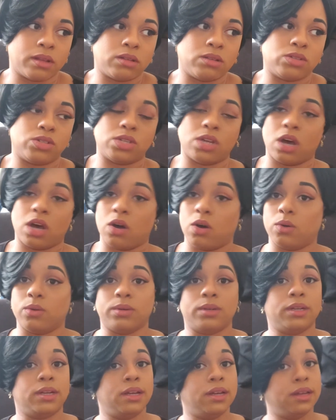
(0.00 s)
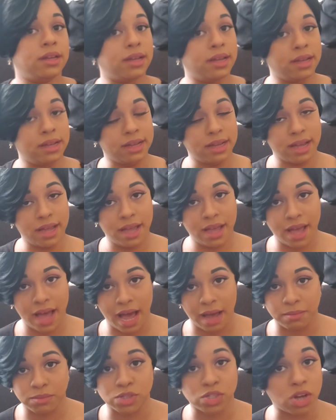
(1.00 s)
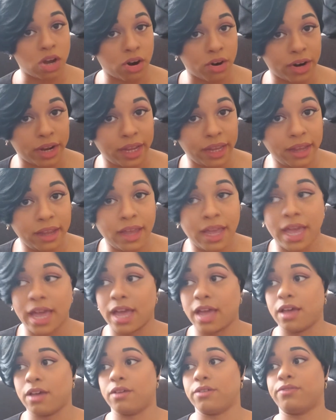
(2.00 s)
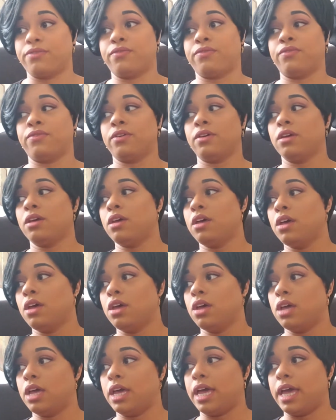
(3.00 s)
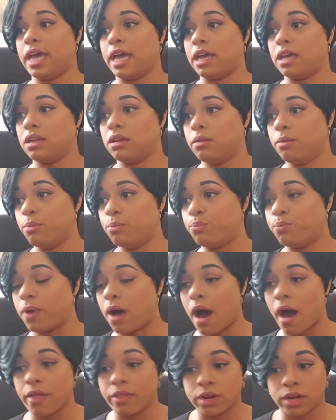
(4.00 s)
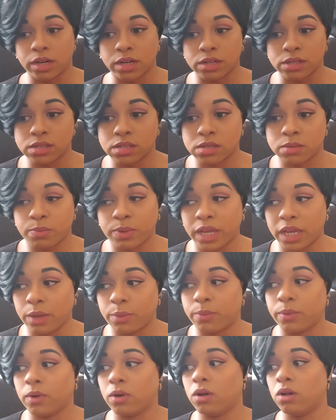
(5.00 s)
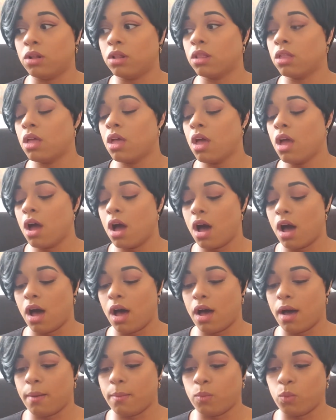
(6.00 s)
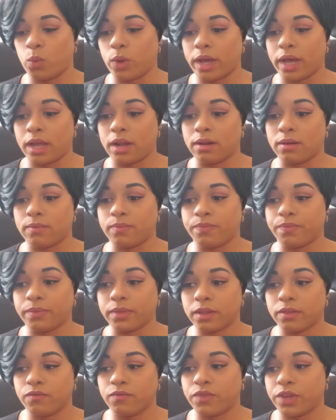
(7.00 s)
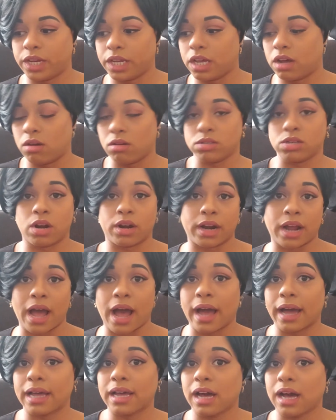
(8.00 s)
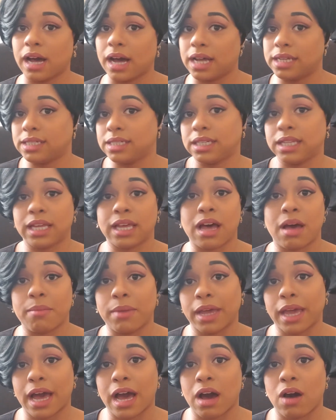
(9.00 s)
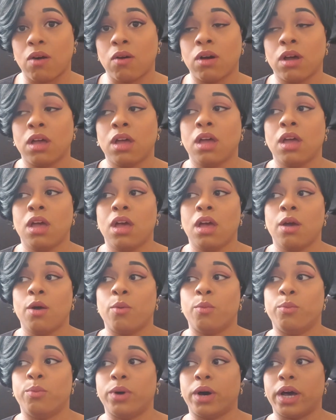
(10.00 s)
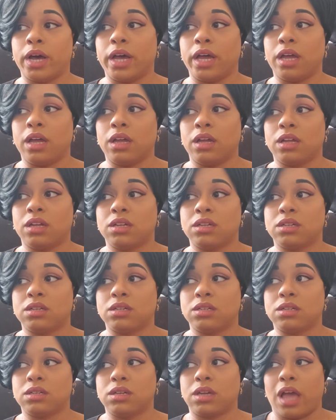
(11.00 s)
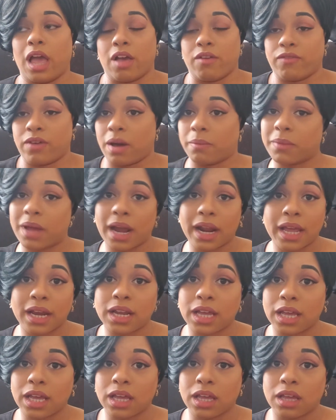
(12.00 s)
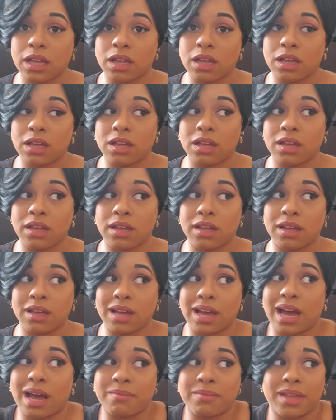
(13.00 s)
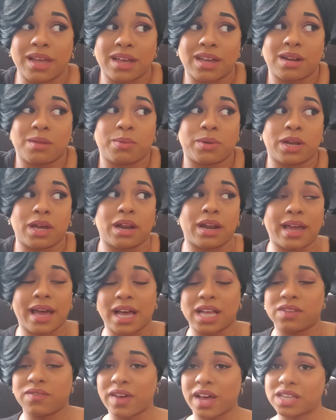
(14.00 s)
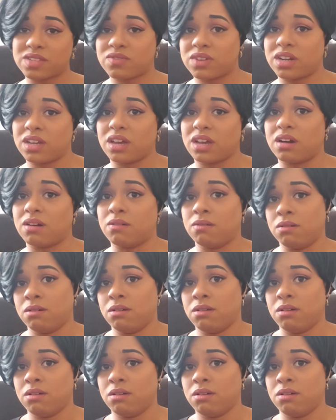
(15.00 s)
So I'm sorry if it bothers people when videos are not constantly coming out, but if I'm not in it, I'm not gonna put out a half-ass video.